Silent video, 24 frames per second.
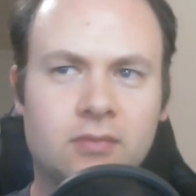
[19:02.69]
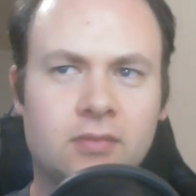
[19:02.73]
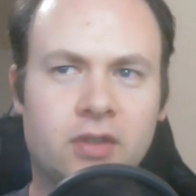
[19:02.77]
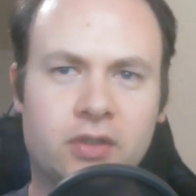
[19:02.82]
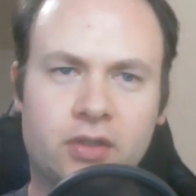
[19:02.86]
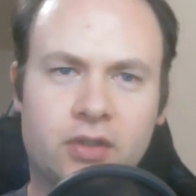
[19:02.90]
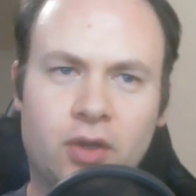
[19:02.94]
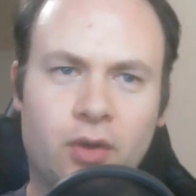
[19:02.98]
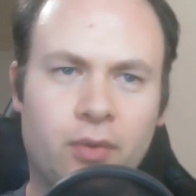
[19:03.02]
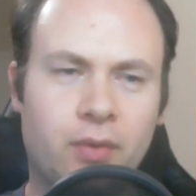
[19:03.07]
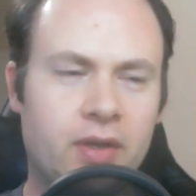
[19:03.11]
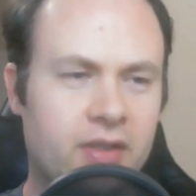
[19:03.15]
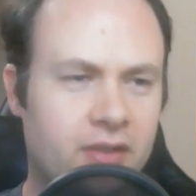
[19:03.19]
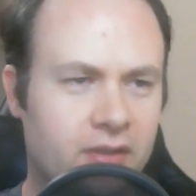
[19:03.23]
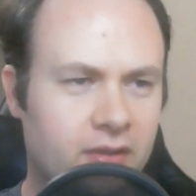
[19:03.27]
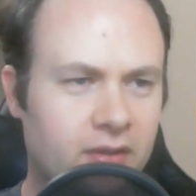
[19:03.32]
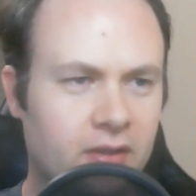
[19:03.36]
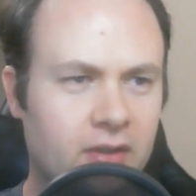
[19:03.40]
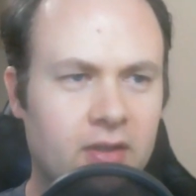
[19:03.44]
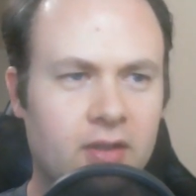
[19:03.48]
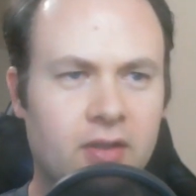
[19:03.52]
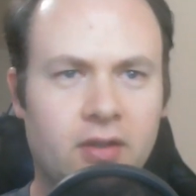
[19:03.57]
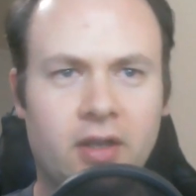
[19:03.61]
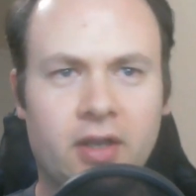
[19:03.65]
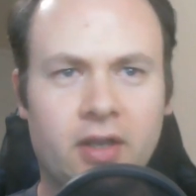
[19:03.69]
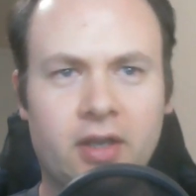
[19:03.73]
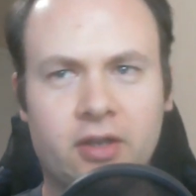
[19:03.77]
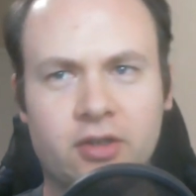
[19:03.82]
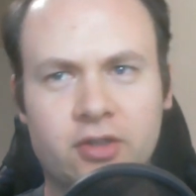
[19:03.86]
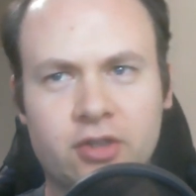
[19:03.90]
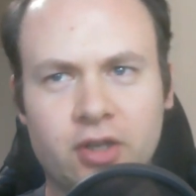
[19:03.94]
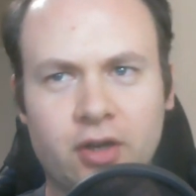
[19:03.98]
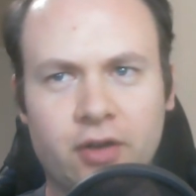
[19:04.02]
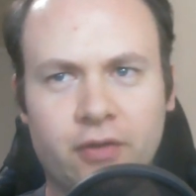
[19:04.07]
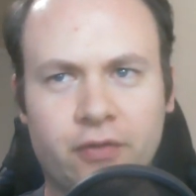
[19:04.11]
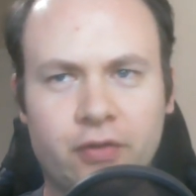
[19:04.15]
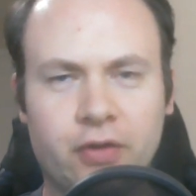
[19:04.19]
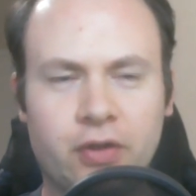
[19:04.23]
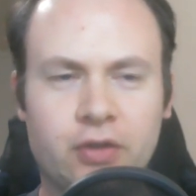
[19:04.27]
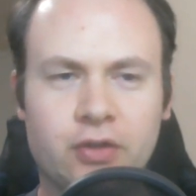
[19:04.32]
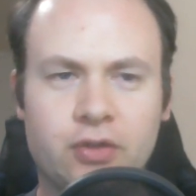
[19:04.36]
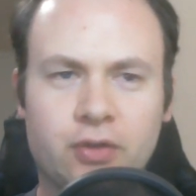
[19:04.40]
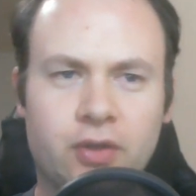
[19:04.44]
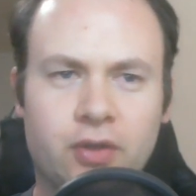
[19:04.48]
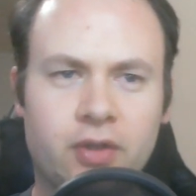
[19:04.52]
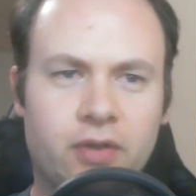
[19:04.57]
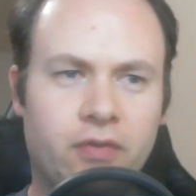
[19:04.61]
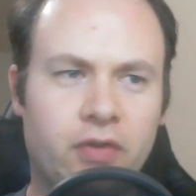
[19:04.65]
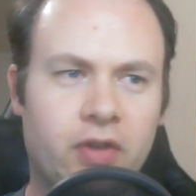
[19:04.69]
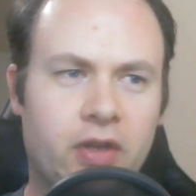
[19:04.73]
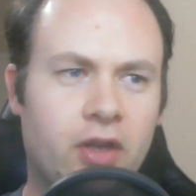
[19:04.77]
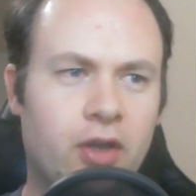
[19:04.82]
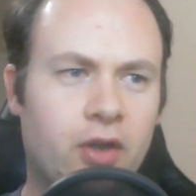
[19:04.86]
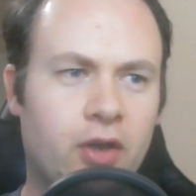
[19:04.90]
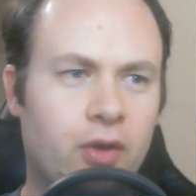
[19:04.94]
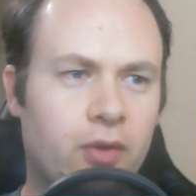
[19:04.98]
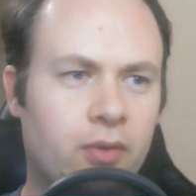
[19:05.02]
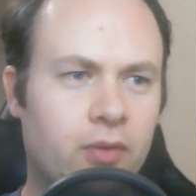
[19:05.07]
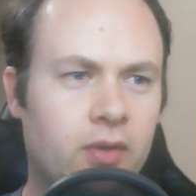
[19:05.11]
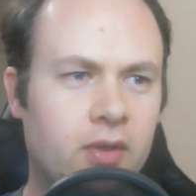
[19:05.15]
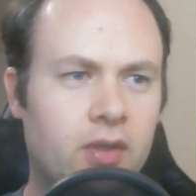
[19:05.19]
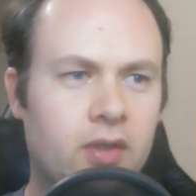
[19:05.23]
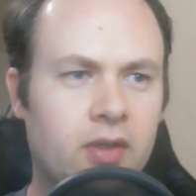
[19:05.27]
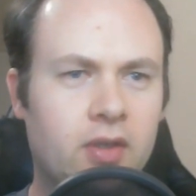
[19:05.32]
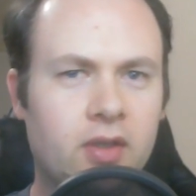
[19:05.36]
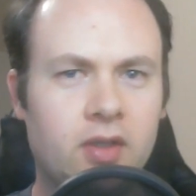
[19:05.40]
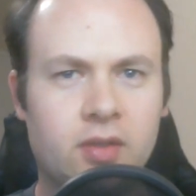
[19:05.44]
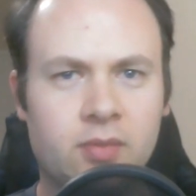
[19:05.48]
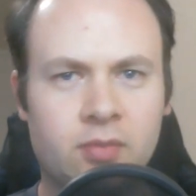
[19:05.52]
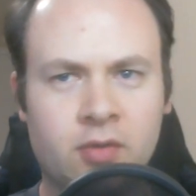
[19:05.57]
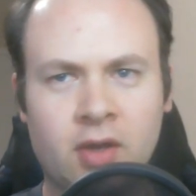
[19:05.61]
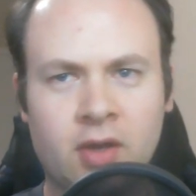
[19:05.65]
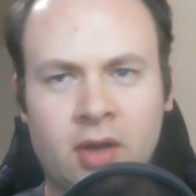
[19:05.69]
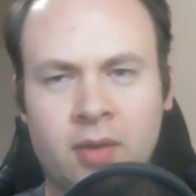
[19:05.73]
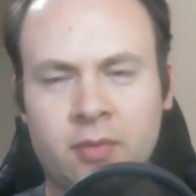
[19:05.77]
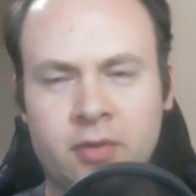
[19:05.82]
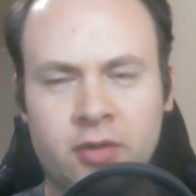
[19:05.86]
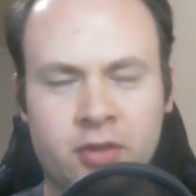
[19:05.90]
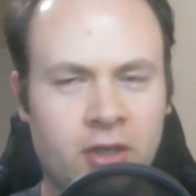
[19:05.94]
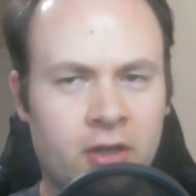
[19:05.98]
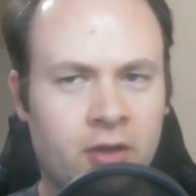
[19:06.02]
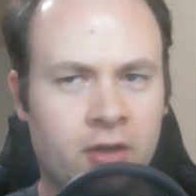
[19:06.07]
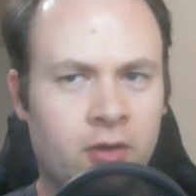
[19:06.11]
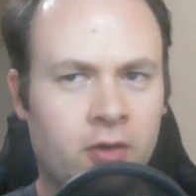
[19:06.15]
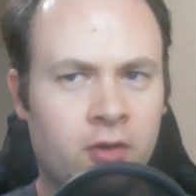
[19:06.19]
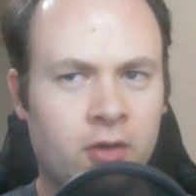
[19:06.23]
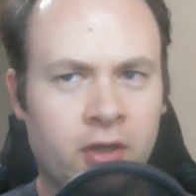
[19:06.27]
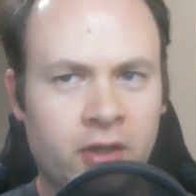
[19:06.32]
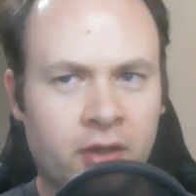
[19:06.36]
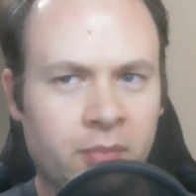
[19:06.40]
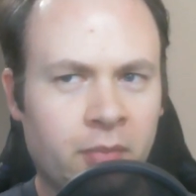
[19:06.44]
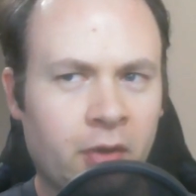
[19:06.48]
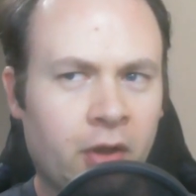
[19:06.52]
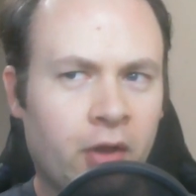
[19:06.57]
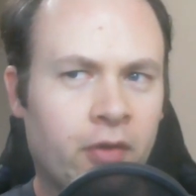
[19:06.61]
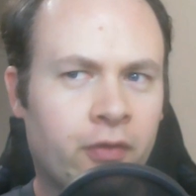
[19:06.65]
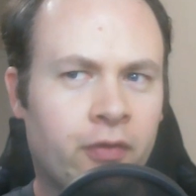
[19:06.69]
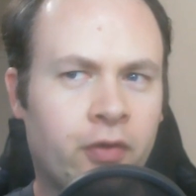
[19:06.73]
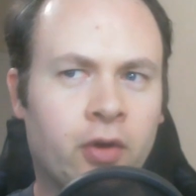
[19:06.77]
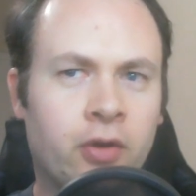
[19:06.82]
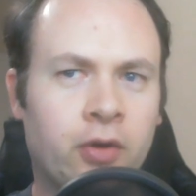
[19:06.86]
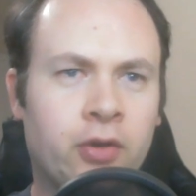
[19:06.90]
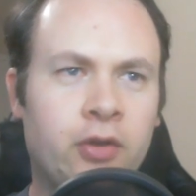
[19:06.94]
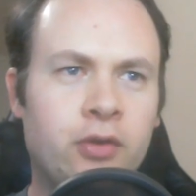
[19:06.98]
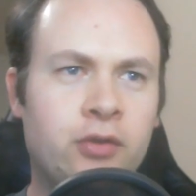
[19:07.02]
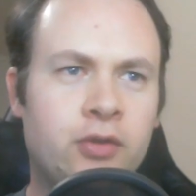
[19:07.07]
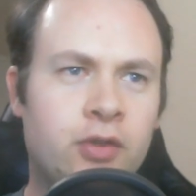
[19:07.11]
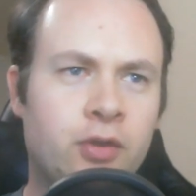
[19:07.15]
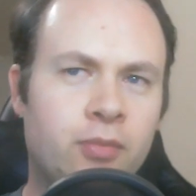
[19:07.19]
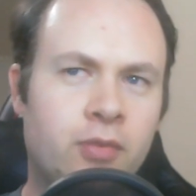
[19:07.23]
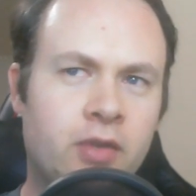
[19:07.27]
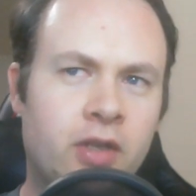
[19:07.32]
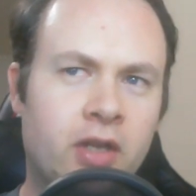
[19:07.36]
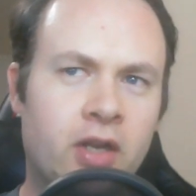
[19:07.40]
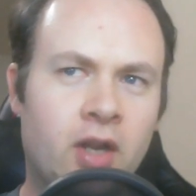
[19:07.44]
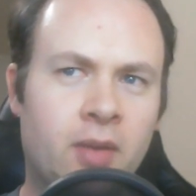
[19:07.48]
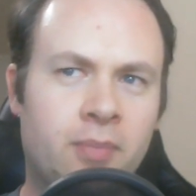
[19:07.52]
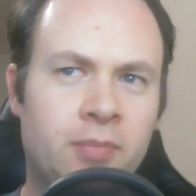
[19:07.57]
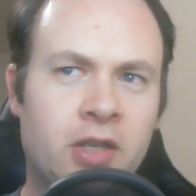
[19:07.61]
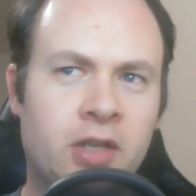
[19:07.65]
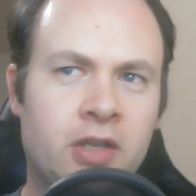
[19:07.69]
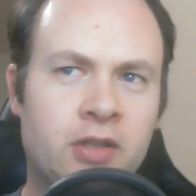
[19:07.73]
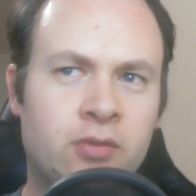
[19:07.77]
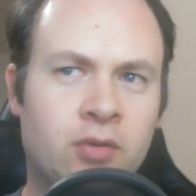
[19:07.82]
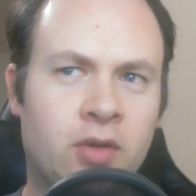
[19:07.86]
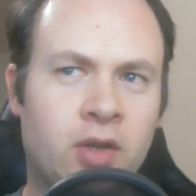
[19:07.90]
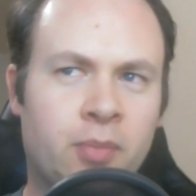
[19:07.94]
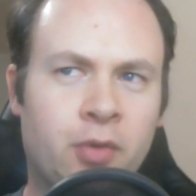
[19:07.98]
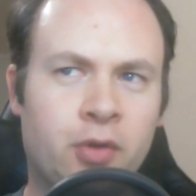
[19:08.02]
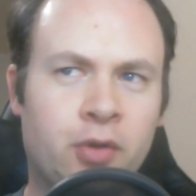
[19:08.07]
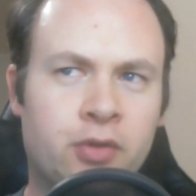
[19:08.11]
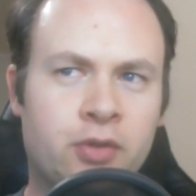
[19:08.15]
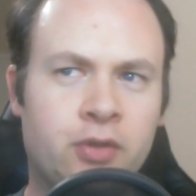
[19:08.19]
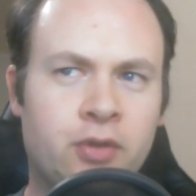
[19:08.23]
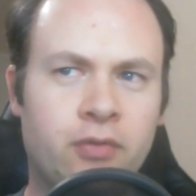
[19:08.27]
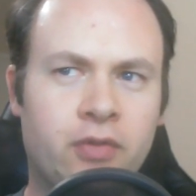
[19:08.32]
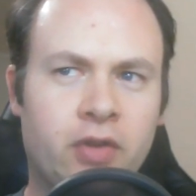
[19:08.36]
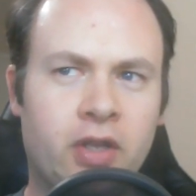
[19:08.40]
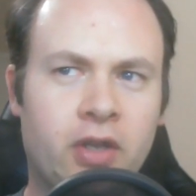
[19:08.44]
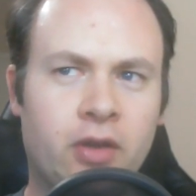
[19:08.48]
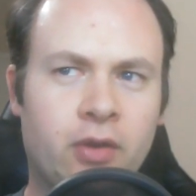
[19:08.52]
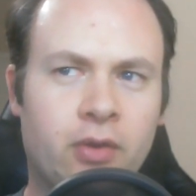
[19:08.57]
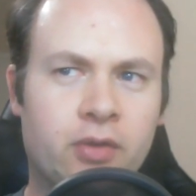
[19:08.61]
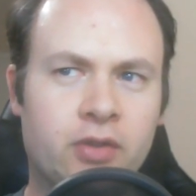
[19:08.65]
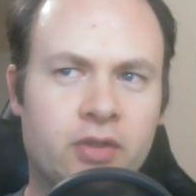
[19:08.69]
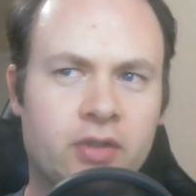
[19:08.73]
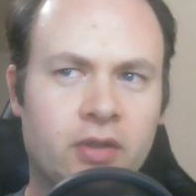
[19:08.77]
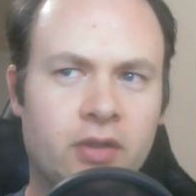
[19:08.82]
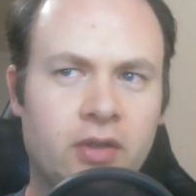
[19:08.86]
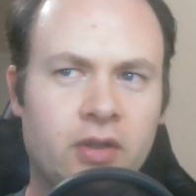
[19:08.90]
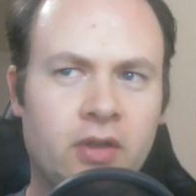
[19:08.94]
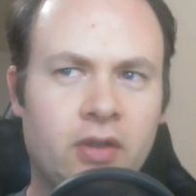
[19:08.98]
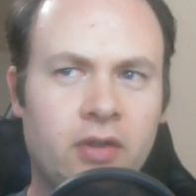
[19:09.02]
As always, like and share if you enjoyed the video. Subscribe to the channel and click the bell if you're on YouTube to get updates when I post new videos.